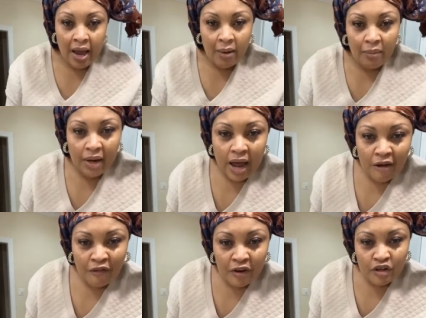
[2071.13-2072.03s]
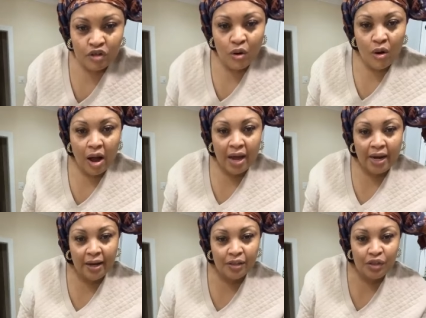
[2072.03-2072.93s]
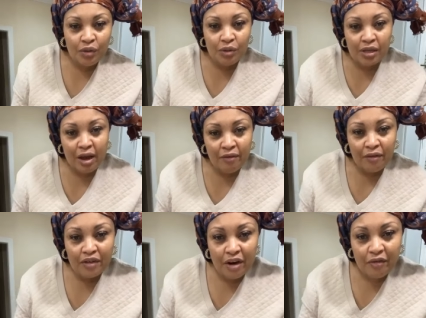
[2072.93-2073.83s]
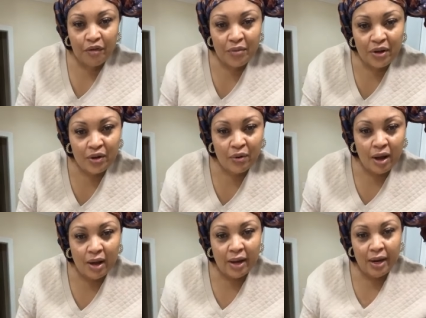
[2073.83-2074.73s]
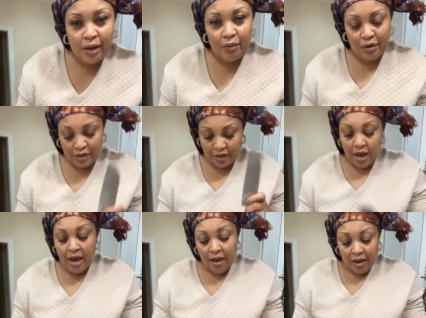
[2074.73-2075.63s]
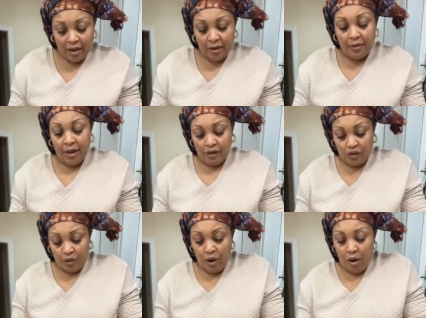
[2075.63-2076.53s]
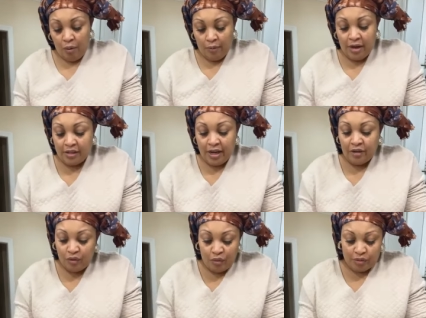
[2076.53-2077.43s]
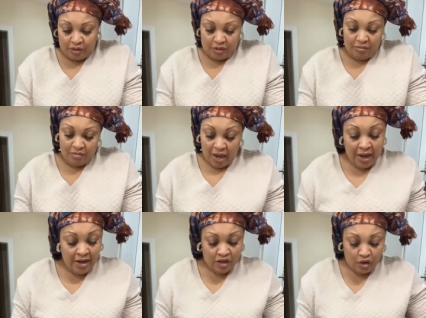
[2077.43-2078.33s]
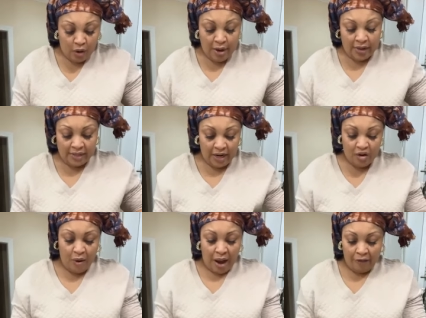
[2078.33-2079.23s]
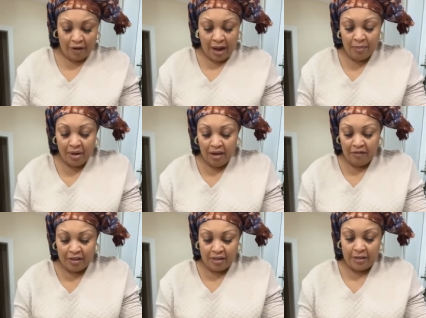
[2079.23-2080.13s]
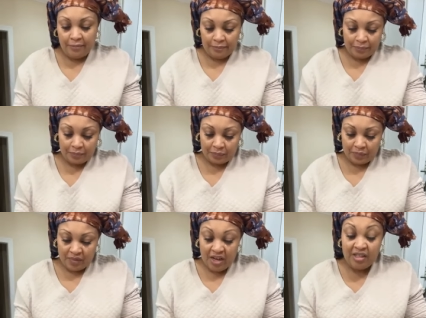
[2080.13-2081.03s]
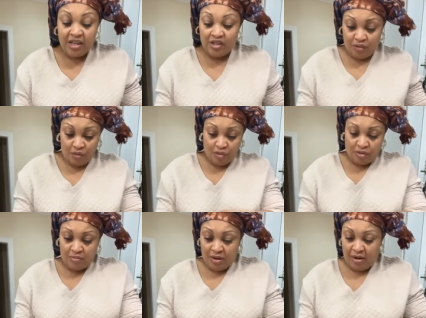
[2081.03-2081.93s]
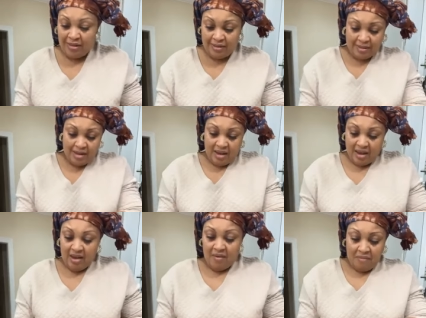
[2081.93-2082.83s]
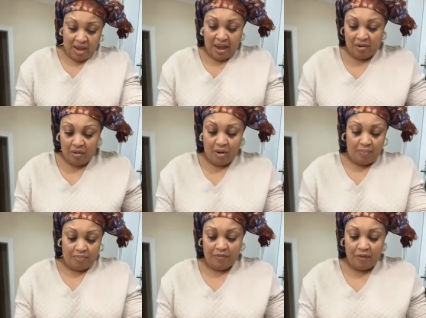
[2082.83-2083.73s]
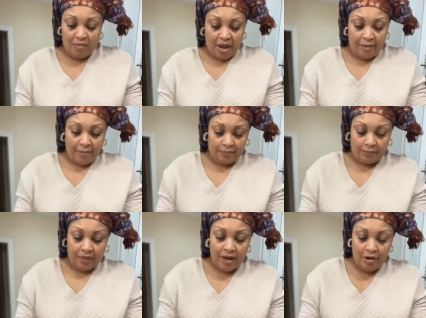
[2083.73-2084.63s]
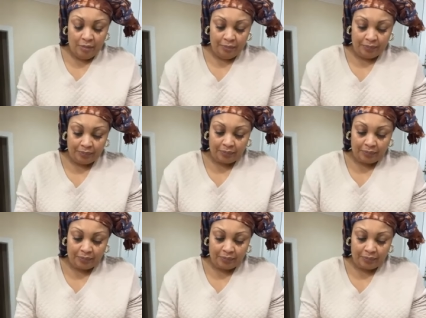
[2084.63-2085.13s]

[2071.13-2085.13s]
i am laughing so hard at you chef chef ruby you are hilarious it's true it's the truth any story i tell you about africa believe it it's the truth because me i grew up from there i know